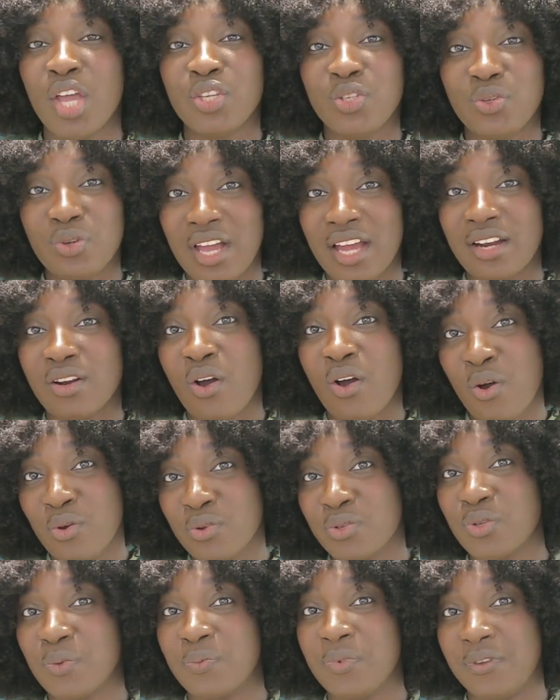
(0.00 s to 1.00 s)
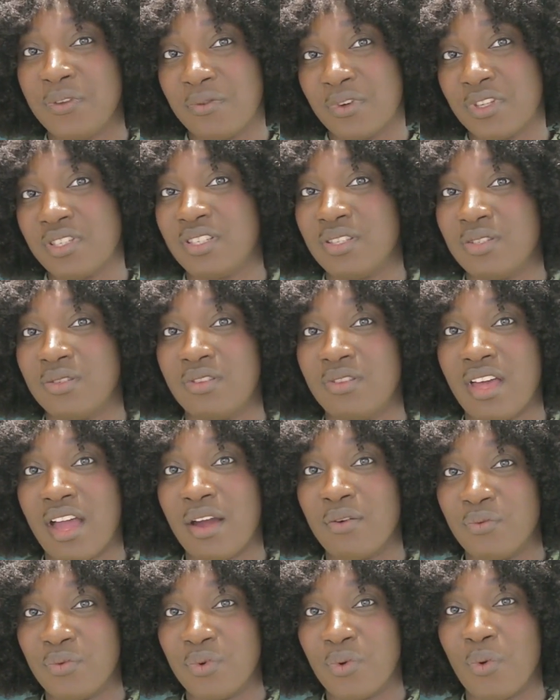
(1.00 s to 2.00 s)
you can also pivot into
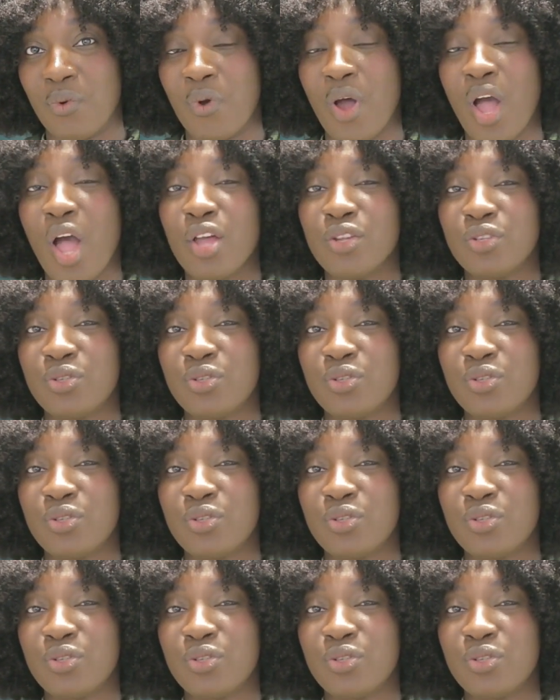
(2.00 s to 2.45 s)
that role.